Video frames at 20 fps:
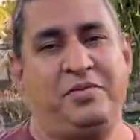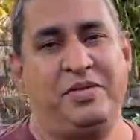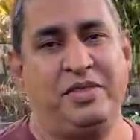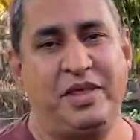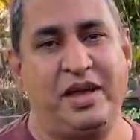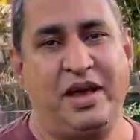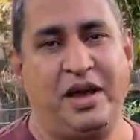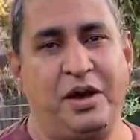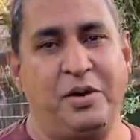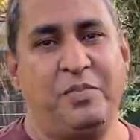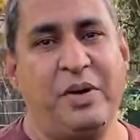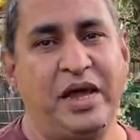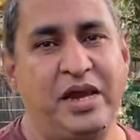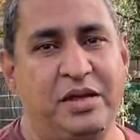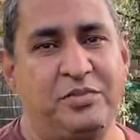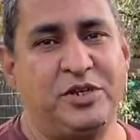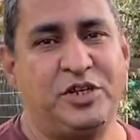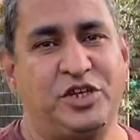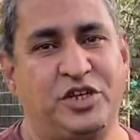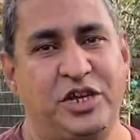my name
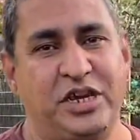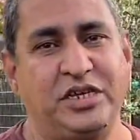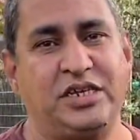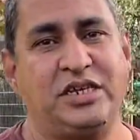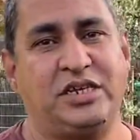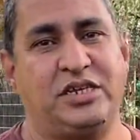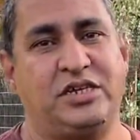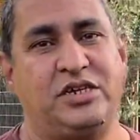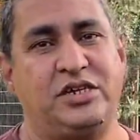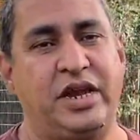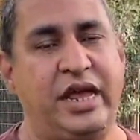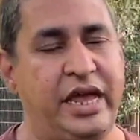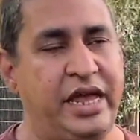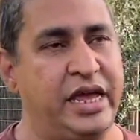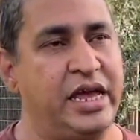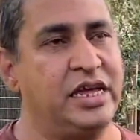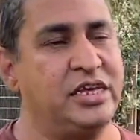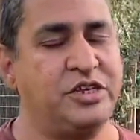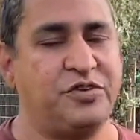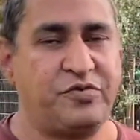is Shez. Today
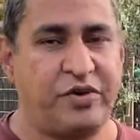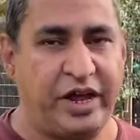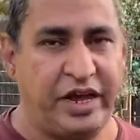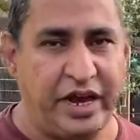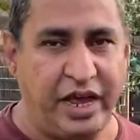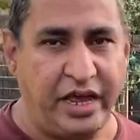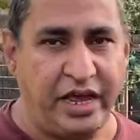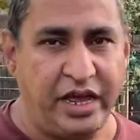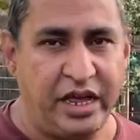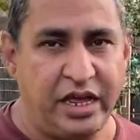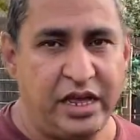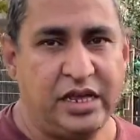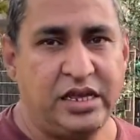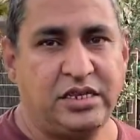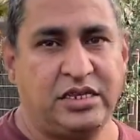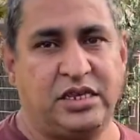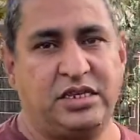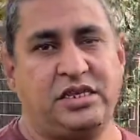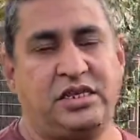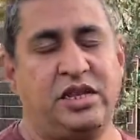is Friday,
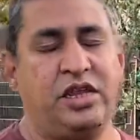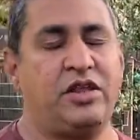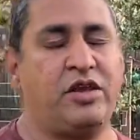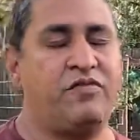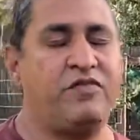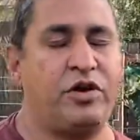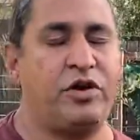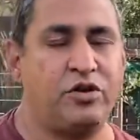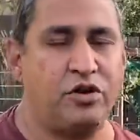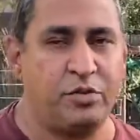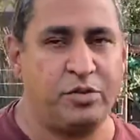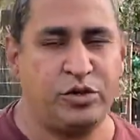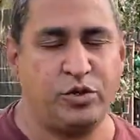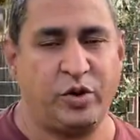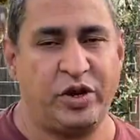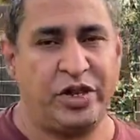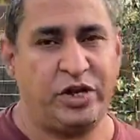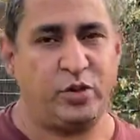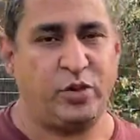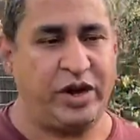16th of October
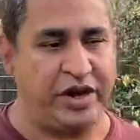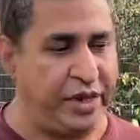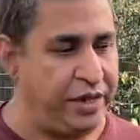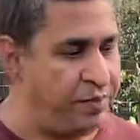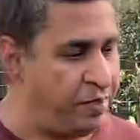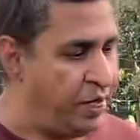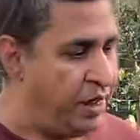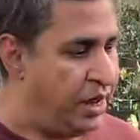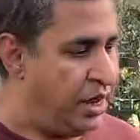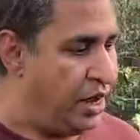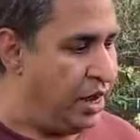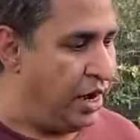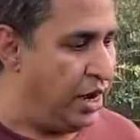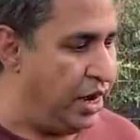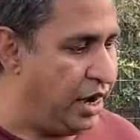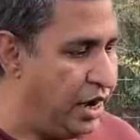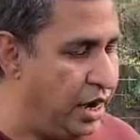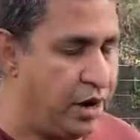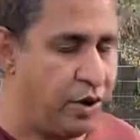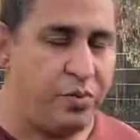2020.
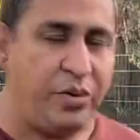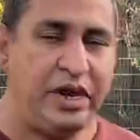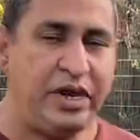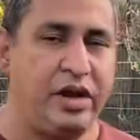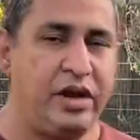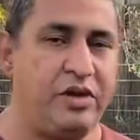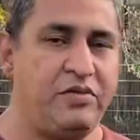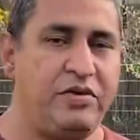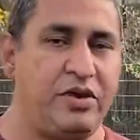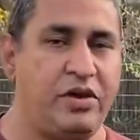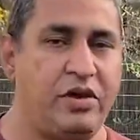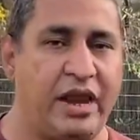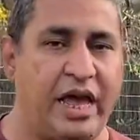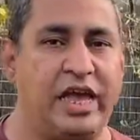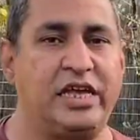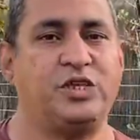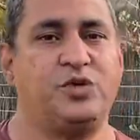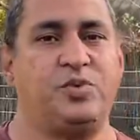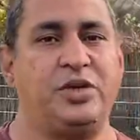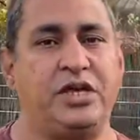We did a video
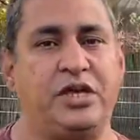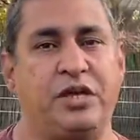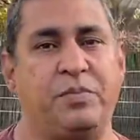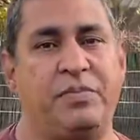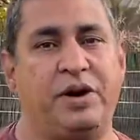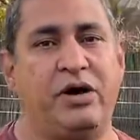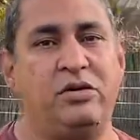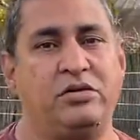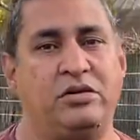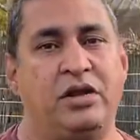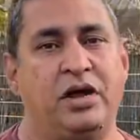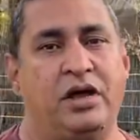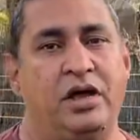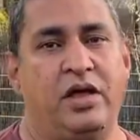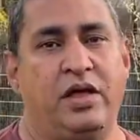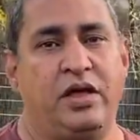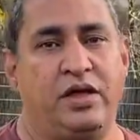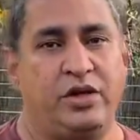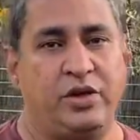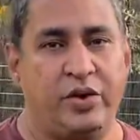last week about
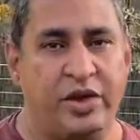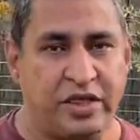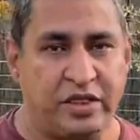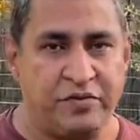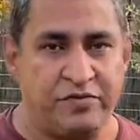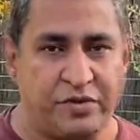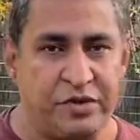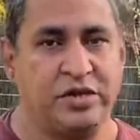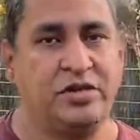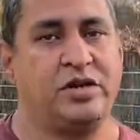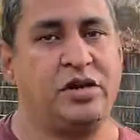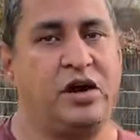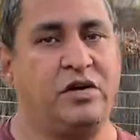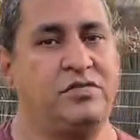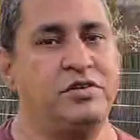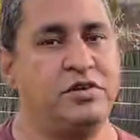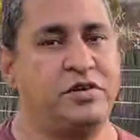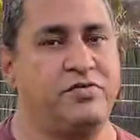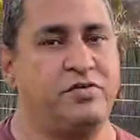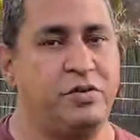doing the first
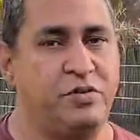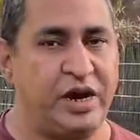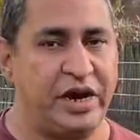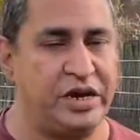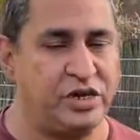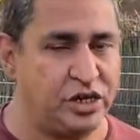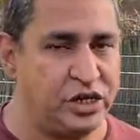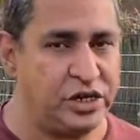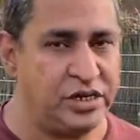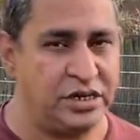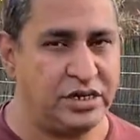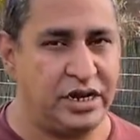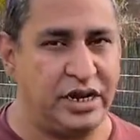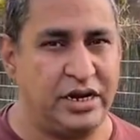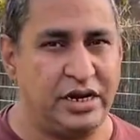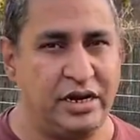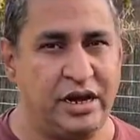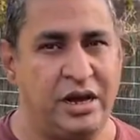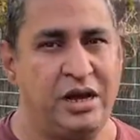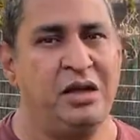harvest of the radishes, and
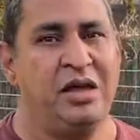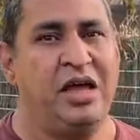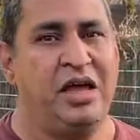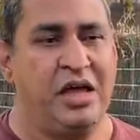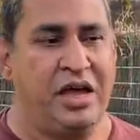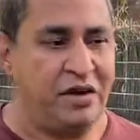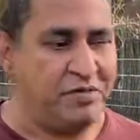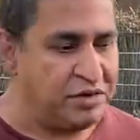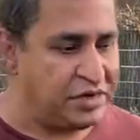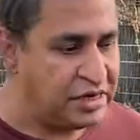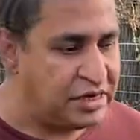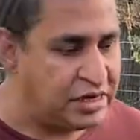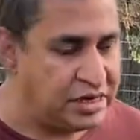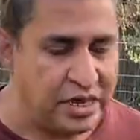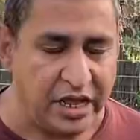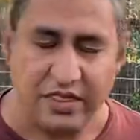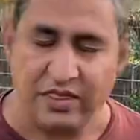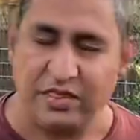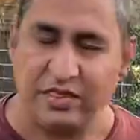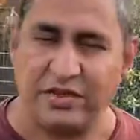ever since
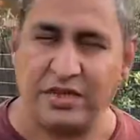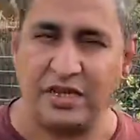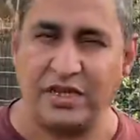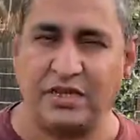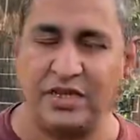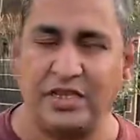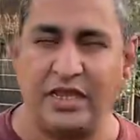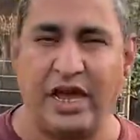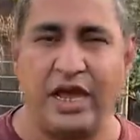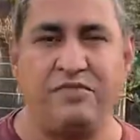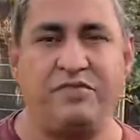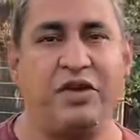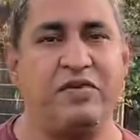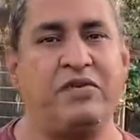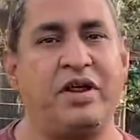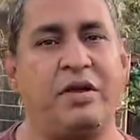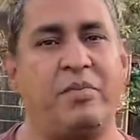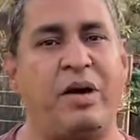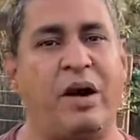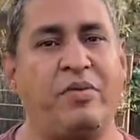that we have
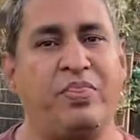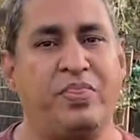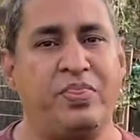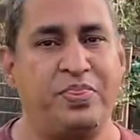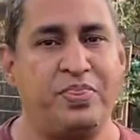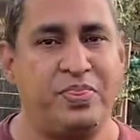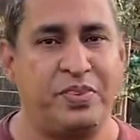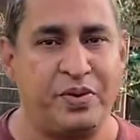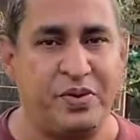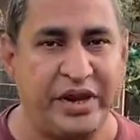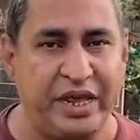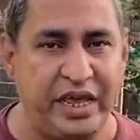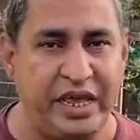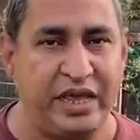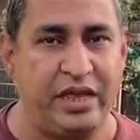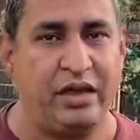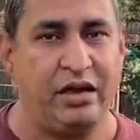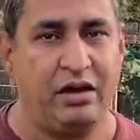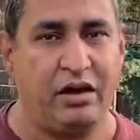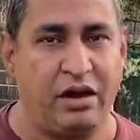done about 3
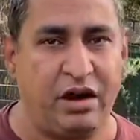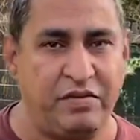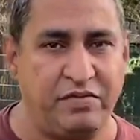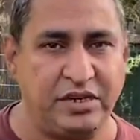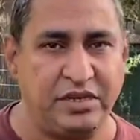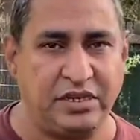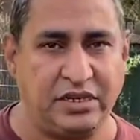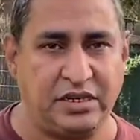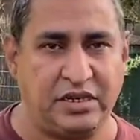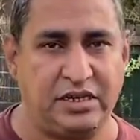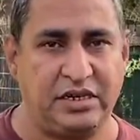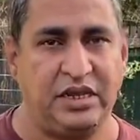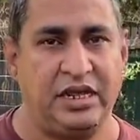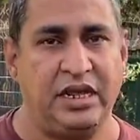harvests.